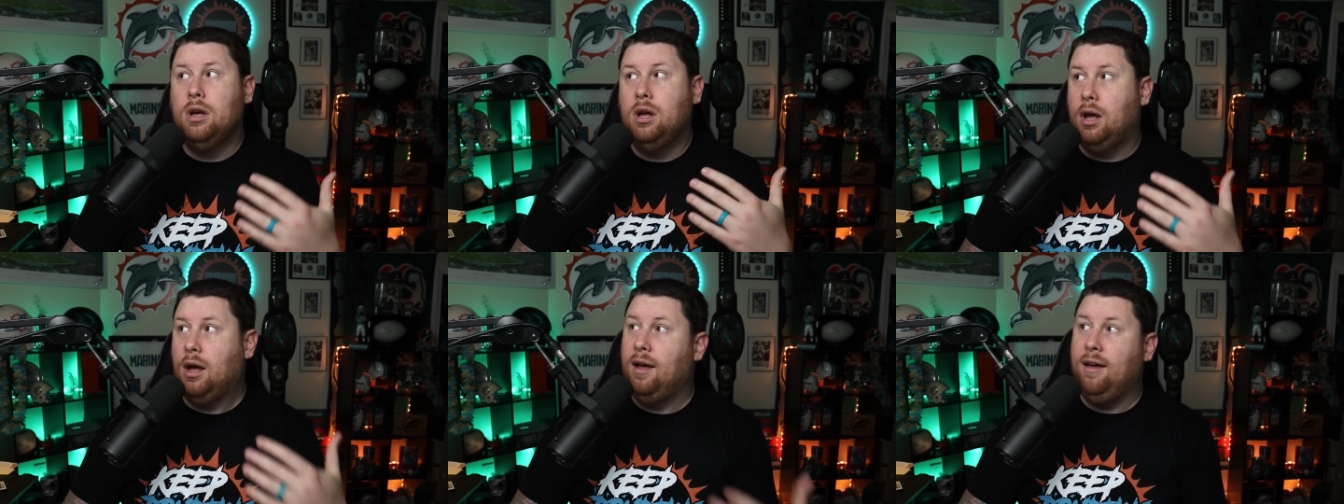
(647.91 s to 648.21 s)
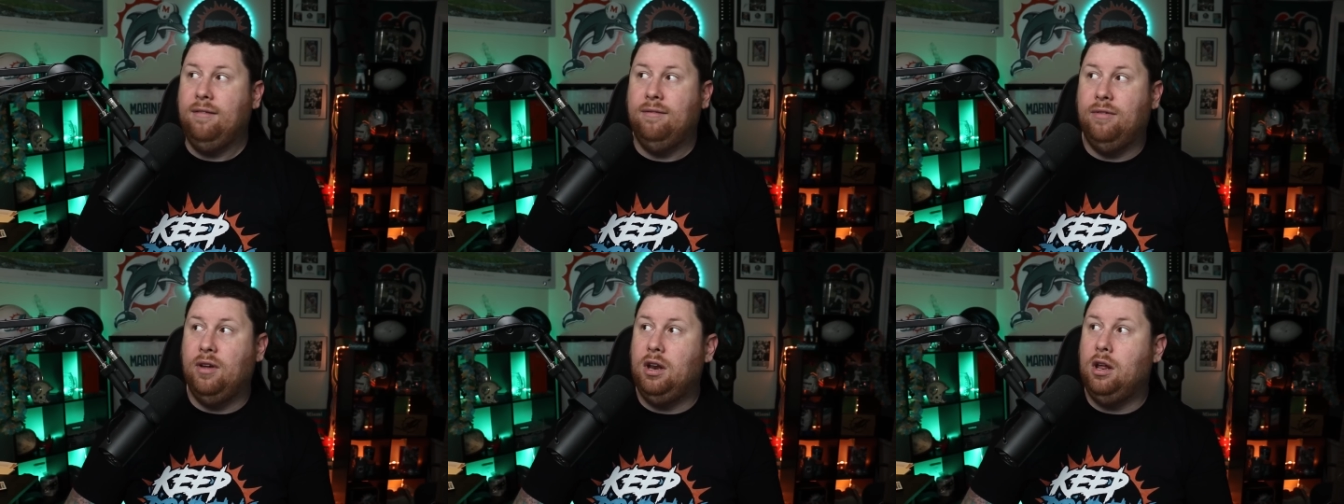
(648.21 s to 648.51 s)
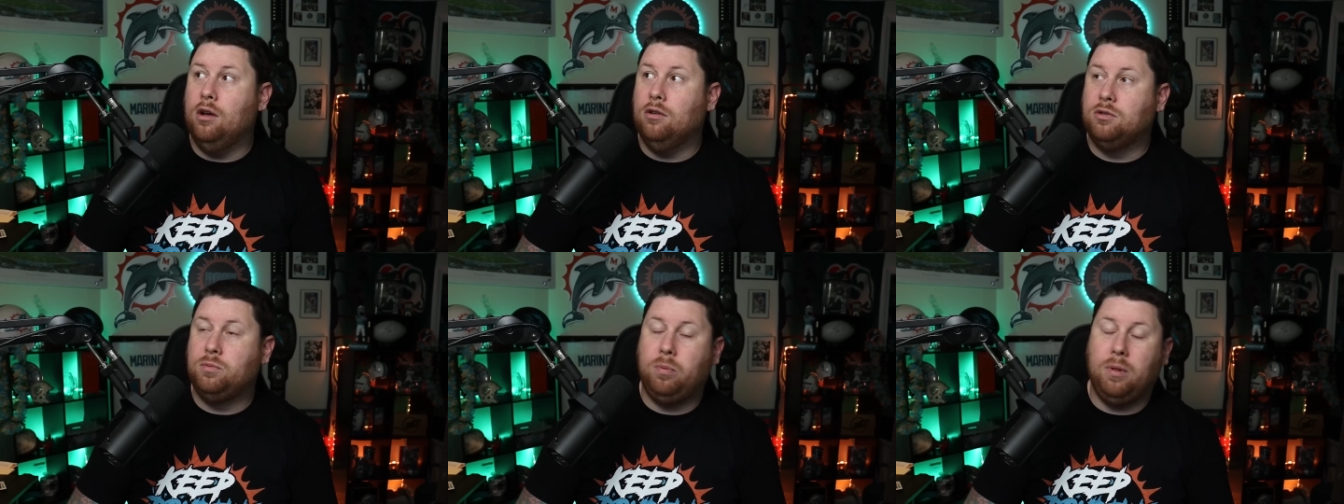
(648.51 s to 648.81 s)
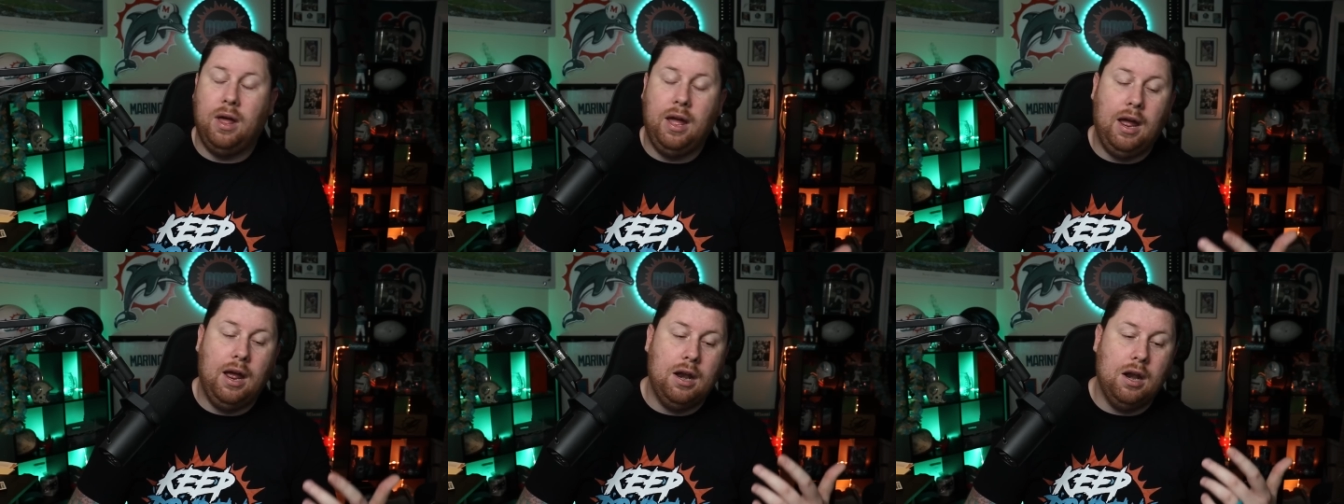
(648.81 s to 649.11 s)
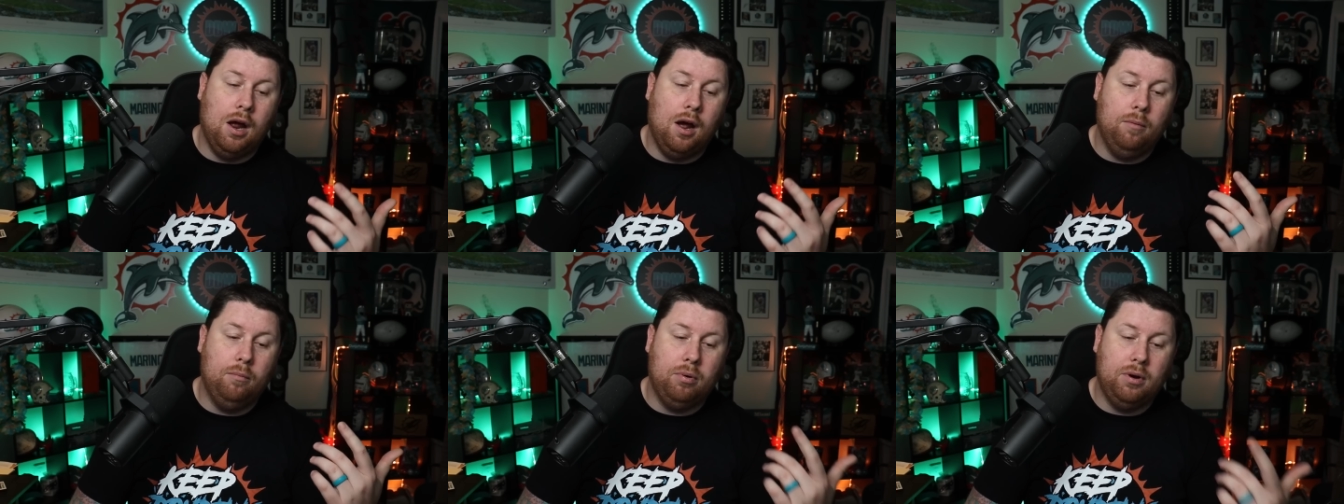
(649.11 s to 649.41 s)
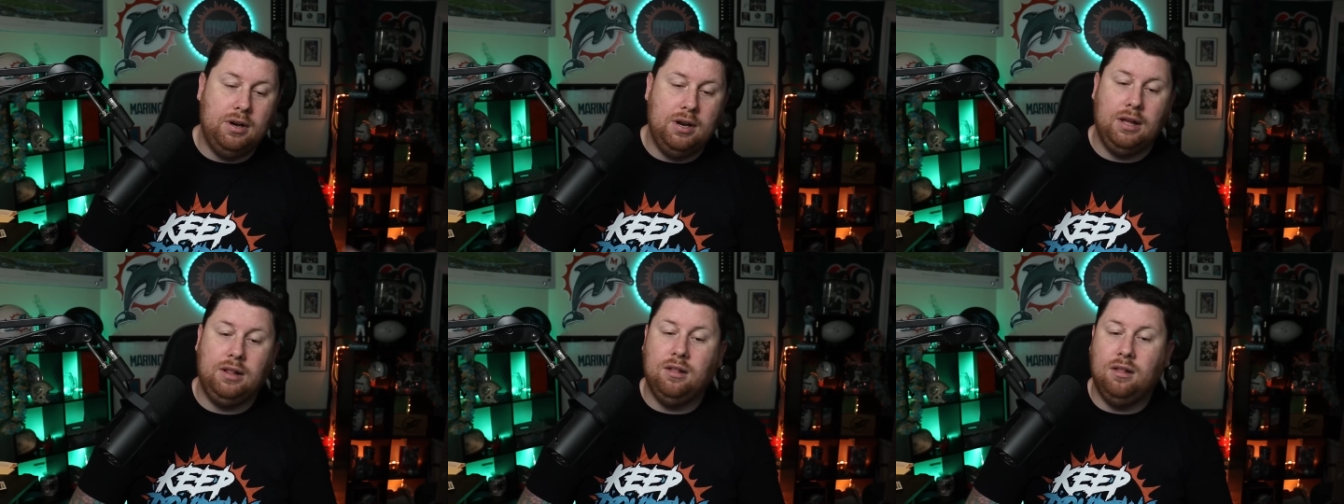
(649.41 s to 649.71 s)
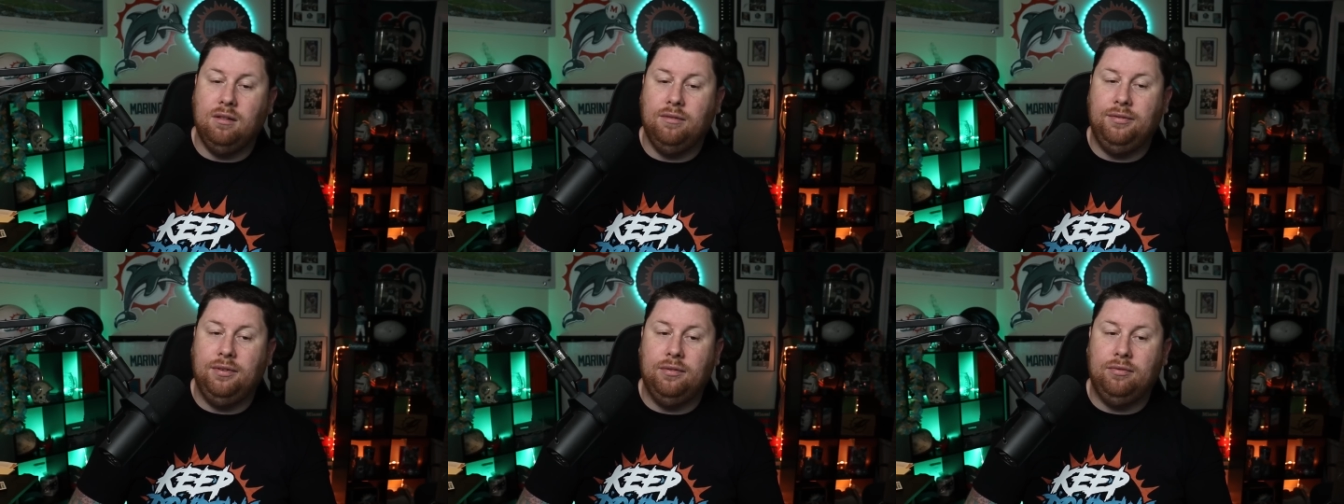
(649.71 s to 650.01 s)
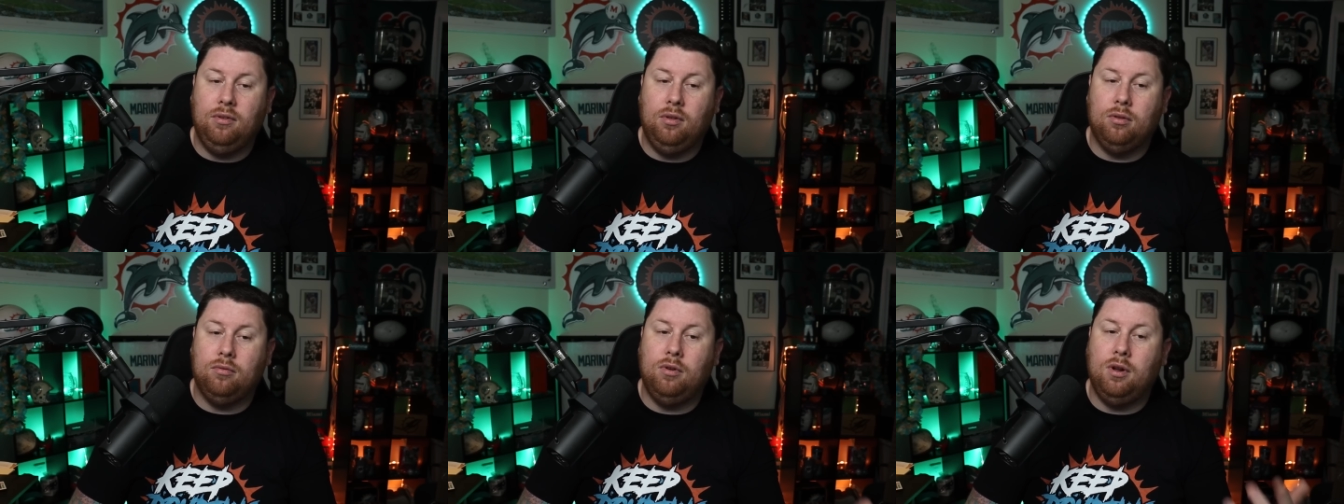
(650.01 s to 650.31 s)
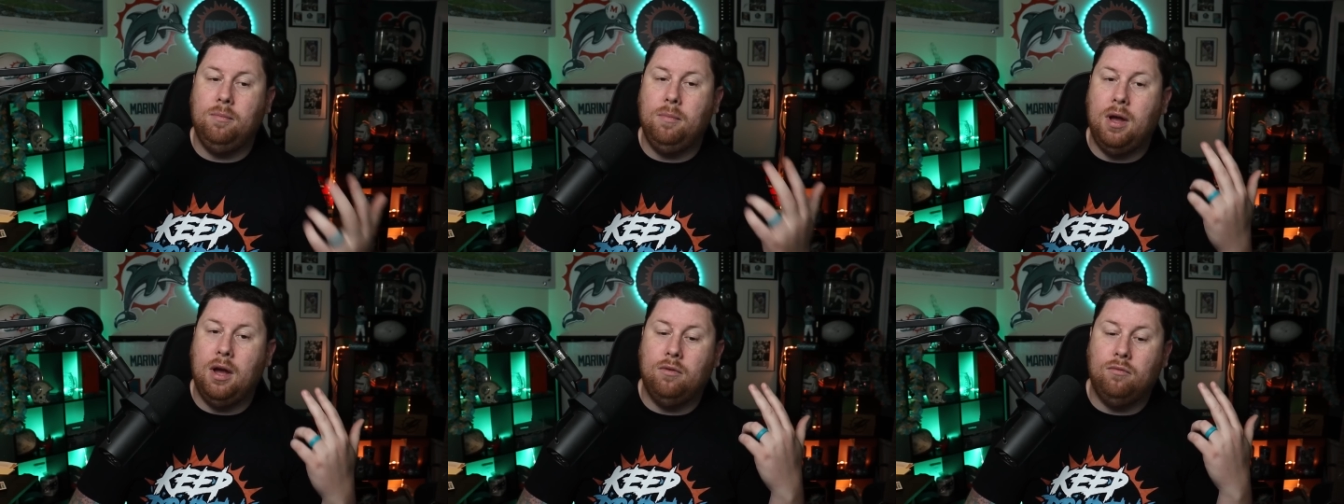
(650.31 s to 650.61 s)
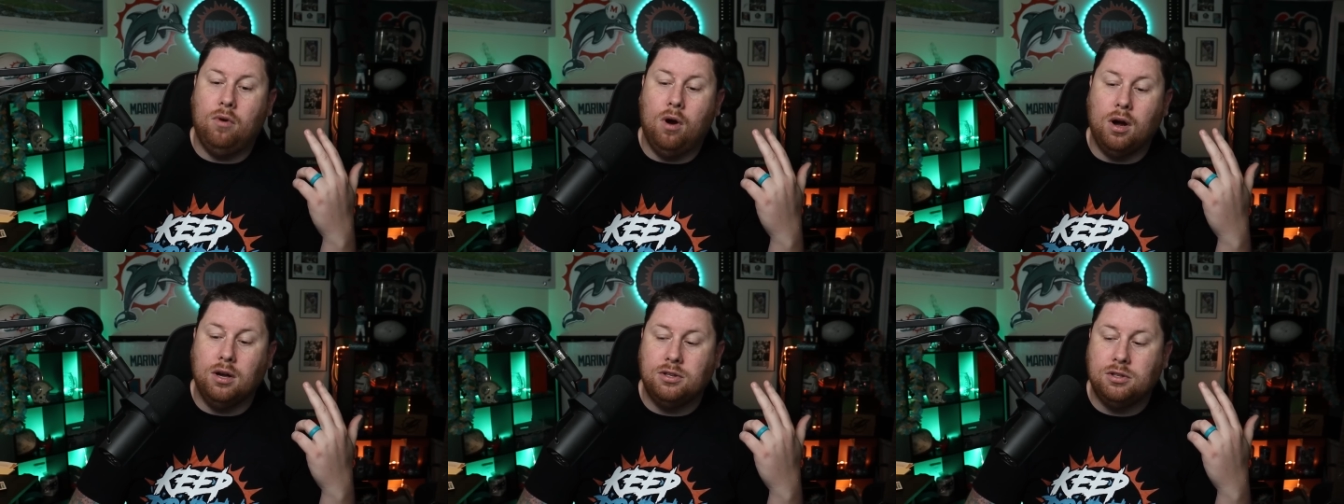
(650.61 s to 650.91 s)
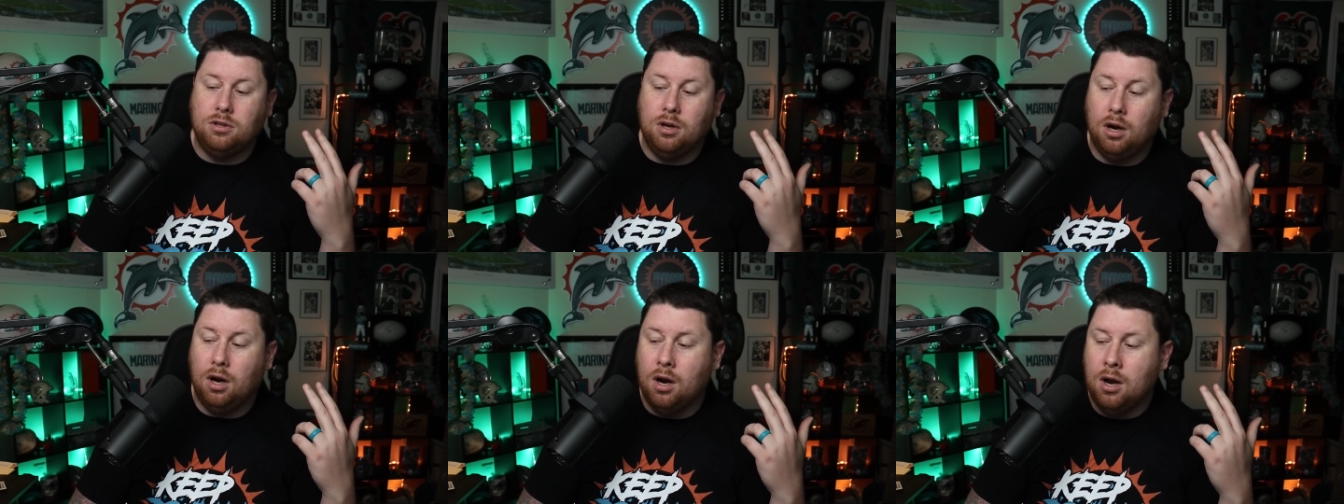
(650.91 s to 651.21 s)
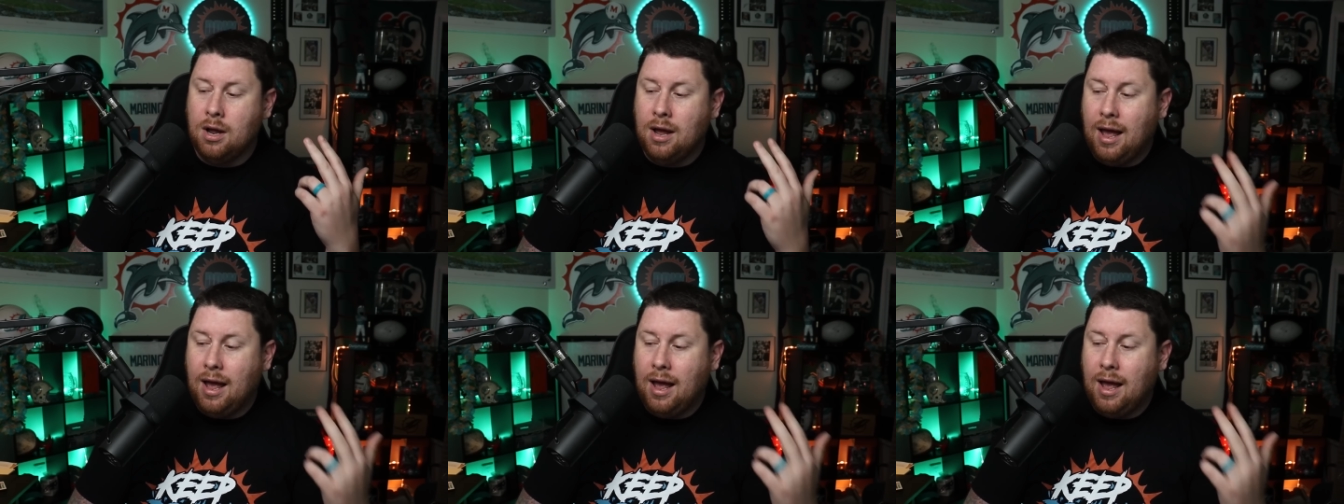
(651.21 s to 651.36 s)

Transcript: I have videos planned on predicting the 53 man roster,